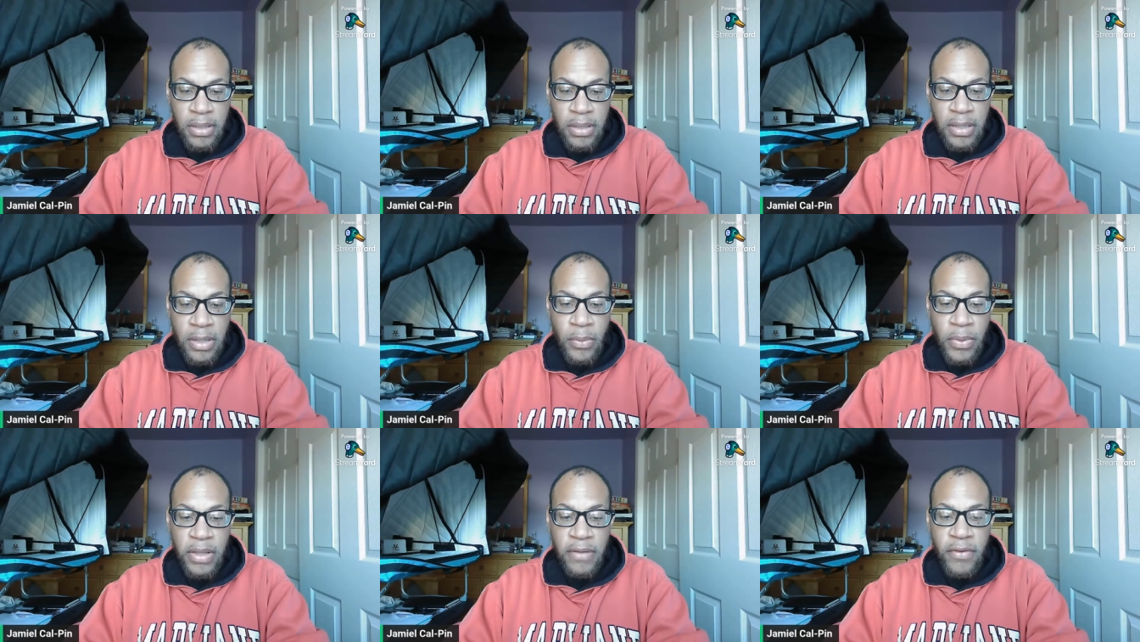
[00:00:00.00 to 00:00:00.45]

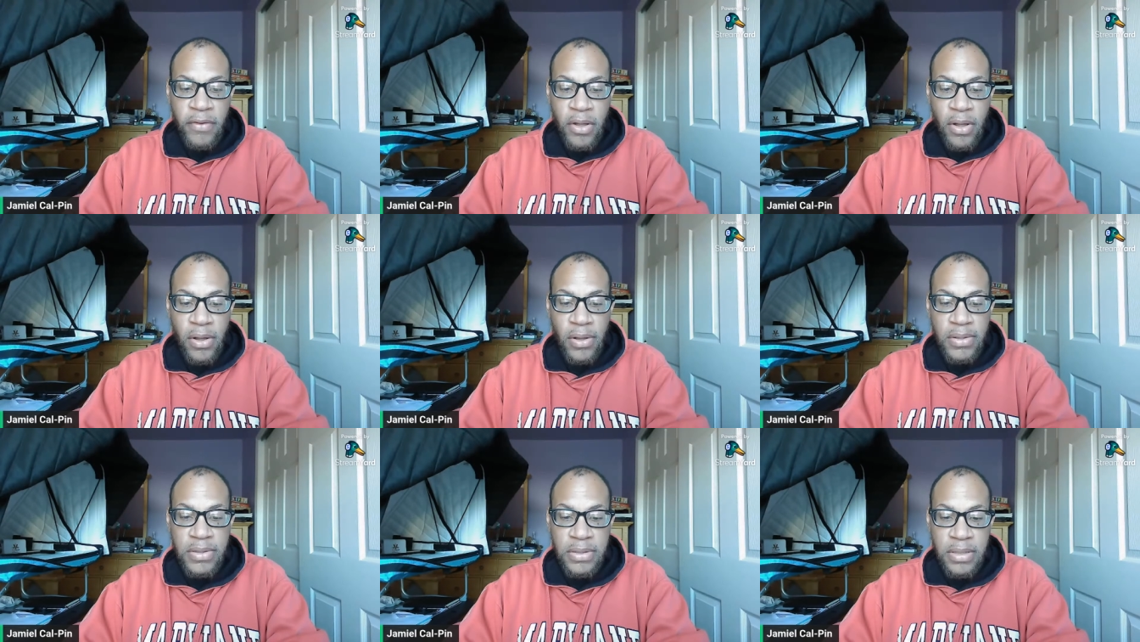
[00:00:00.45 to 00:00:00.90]
that we have
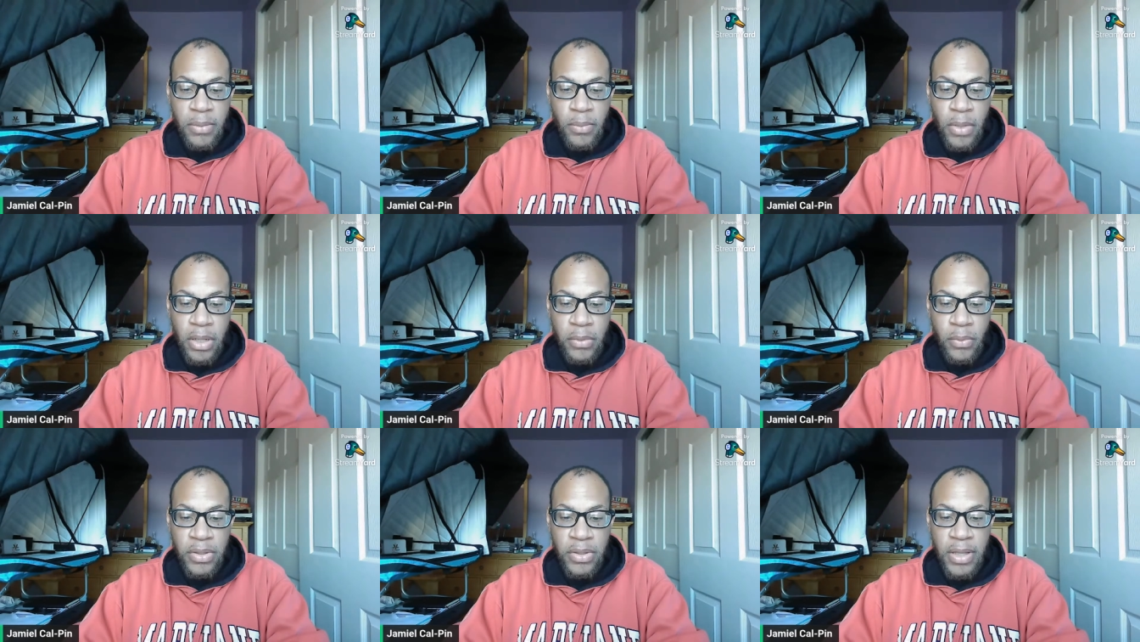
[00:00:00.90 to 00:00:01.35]
caused
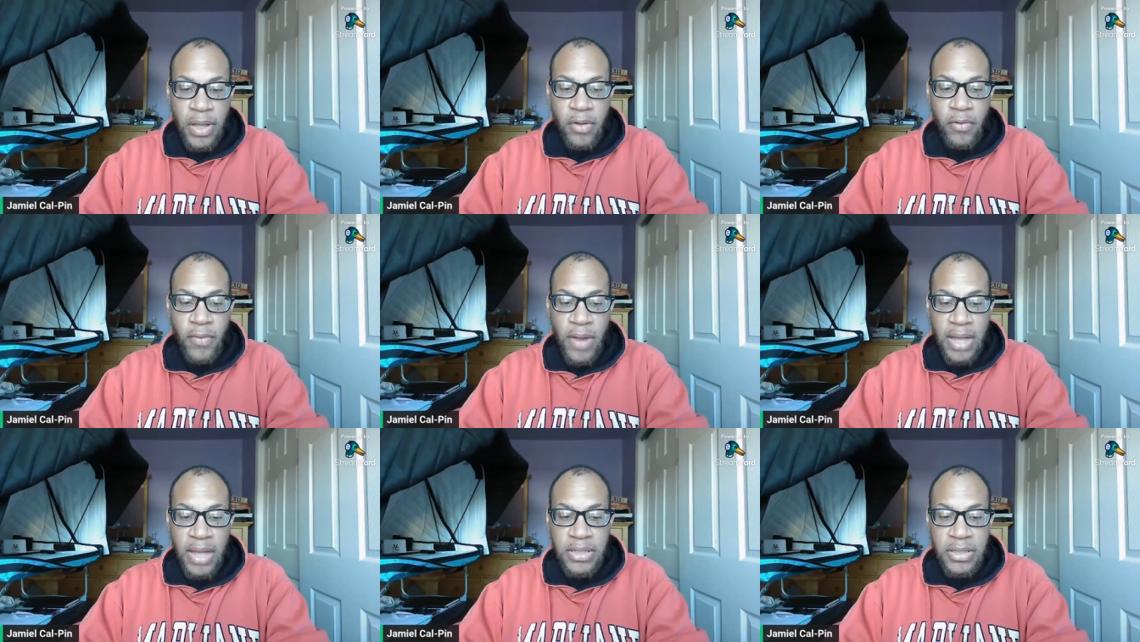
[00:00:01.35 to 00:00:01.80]
someone
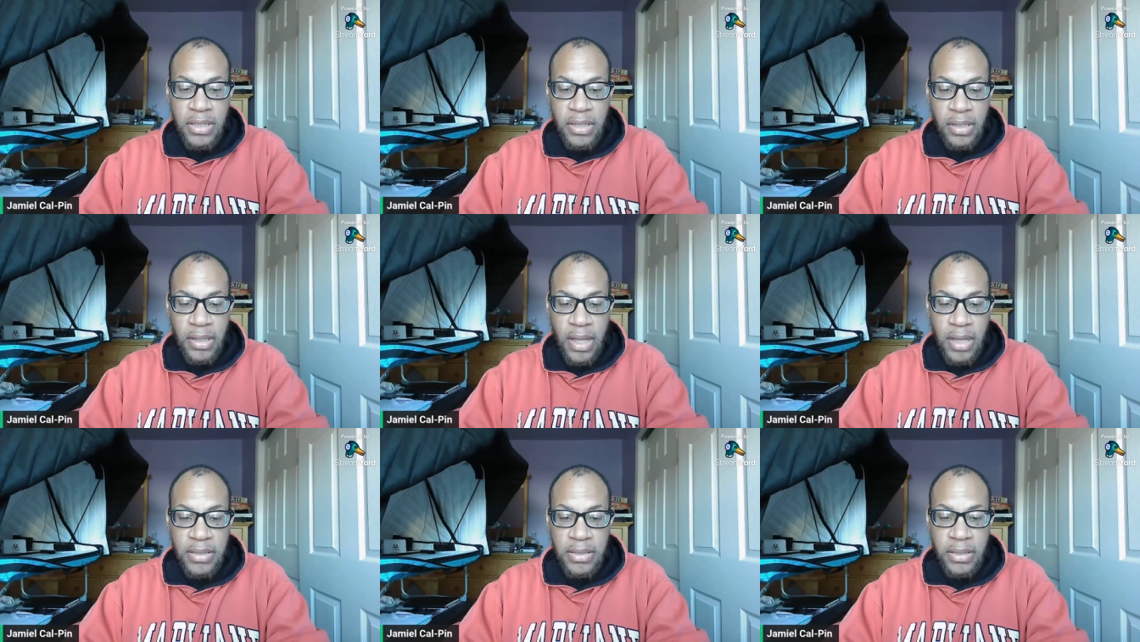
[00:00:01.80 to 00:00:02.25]
without
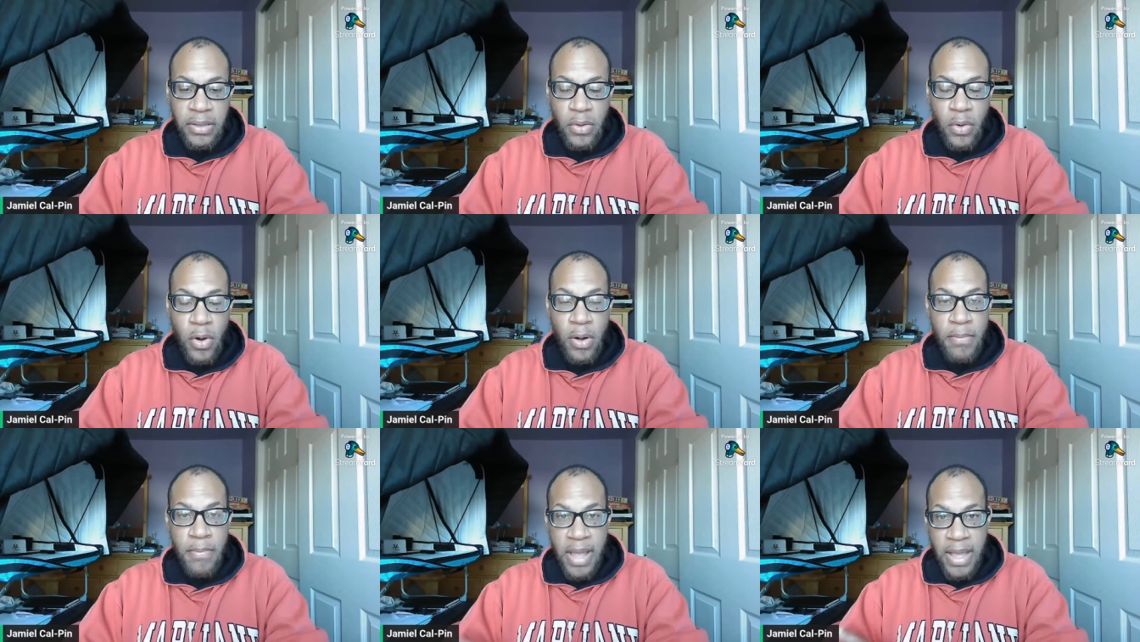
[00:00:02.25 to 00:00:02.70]
rationalizing
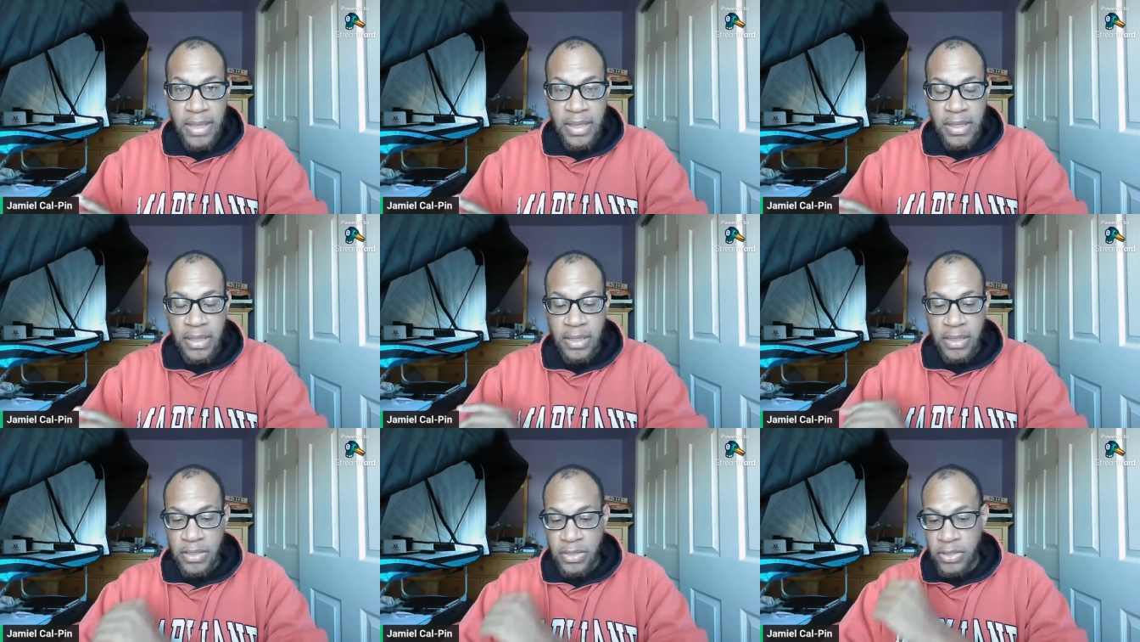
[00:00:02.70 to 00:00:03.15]
or
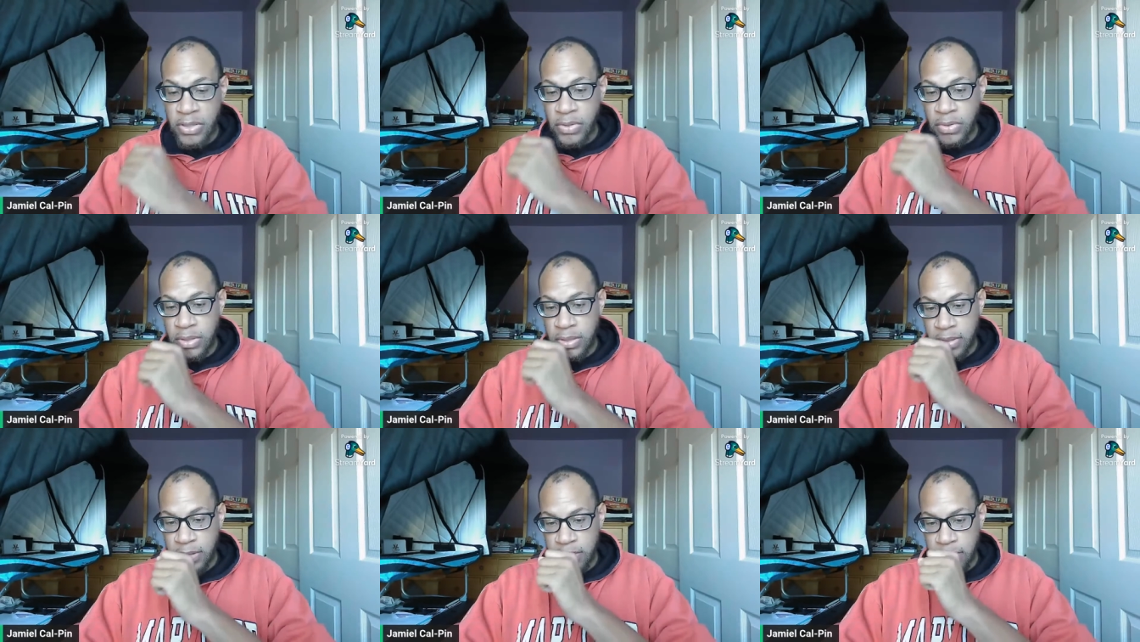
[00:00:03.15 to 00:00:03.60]
making
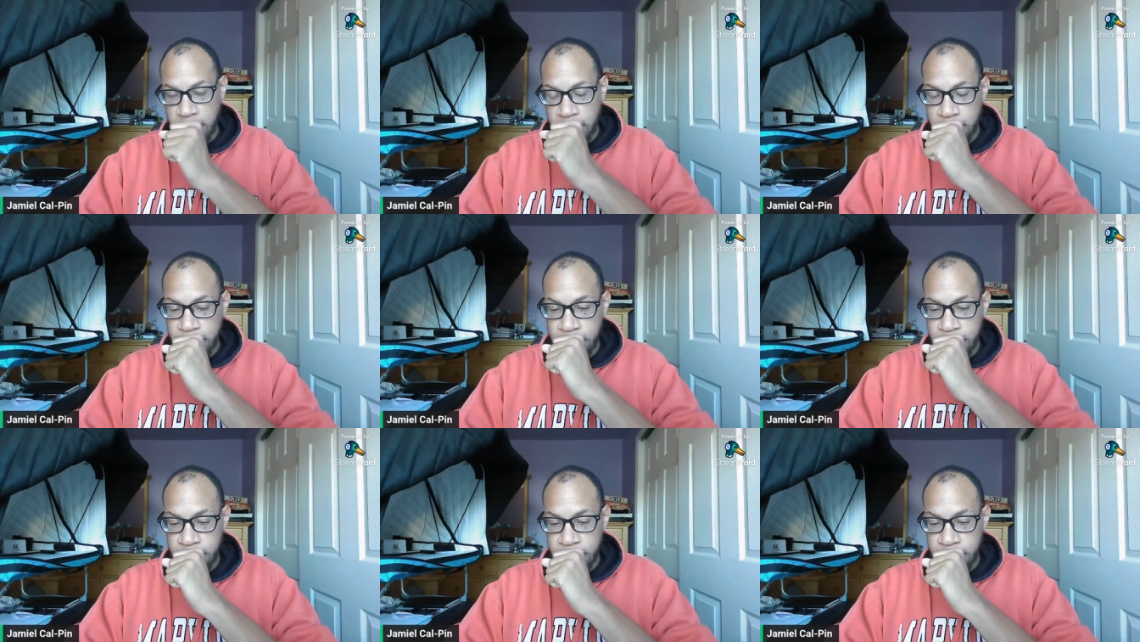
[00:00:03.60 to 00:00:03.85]
excuses.